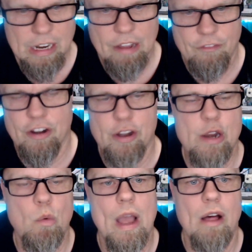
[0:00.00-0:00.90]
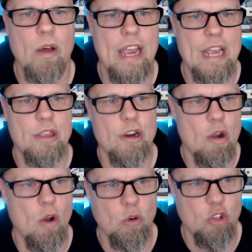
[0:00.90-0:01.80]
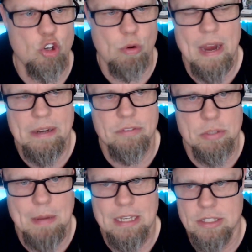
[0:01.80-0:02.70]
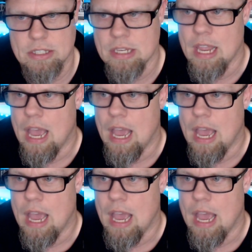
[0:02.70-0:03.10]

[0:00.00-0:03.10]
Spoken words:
very well in their own creative spaces.